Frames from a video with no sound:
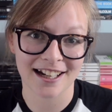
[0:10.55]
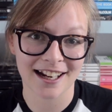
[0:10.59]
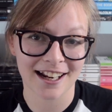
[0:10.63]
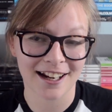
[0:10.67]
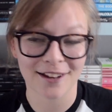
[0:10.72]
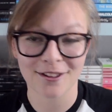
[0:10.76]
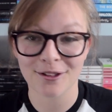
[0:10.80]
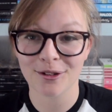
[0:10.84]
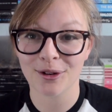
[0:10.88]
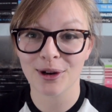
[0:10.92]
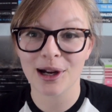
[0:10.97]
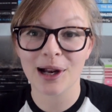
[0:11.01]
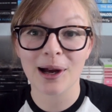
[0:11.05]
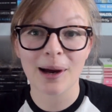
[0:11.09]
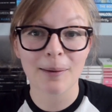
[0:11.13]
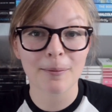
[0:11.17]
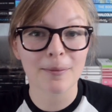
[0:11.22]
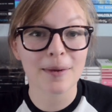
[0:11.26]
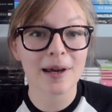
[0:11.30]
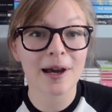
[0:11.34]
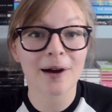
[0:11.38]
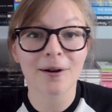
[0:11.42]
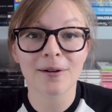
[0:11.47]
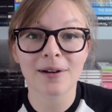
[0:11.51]
and I thought it would
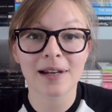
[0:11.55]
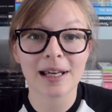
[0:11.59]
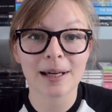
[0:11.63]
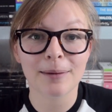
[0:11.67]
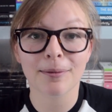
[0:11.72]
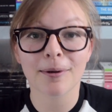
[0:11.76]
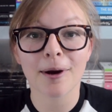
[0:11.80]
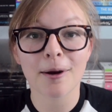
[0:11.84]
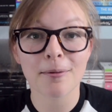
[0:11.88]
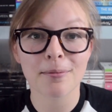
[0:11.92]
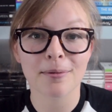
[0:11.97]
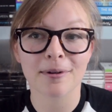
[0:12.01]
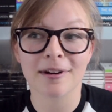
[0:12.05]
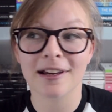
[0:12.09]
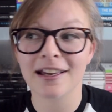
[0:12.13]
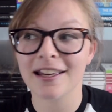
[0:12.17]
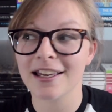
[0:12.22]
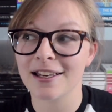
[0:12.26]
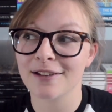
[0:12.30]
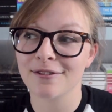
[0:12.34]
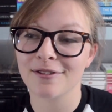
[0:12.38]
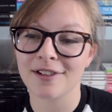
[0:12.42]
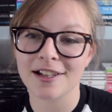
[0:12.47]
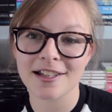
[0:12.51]
be only
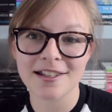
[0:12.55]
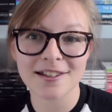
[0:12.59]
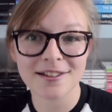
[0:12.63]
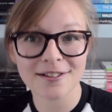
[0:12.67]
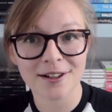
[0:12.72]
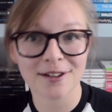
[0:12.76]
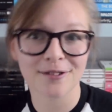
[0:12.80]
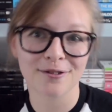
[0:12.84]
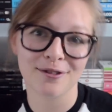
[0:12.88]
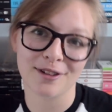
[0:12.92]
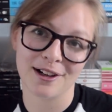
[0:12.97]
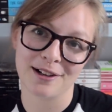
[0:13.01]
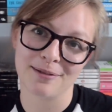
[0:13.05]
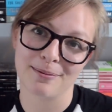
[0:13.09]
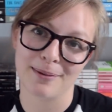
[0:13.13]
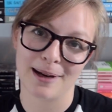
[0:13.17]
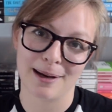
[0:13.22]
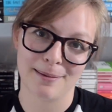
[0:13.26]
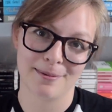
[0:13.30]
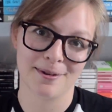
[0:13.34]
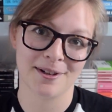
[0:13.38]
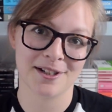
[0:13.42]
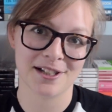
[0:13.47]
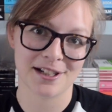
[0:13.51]
appropriate if I stood in front of
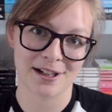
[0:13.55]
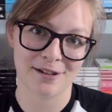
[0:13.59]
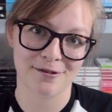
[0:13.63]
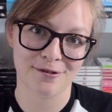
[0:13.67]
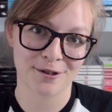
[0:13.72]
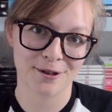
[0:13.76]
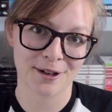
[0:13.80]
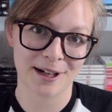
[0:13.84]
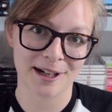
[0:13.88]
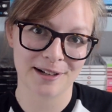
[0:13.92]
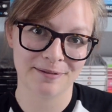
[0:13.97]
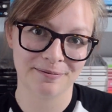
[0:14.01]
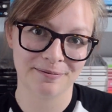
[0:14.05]
my bookshelf for it.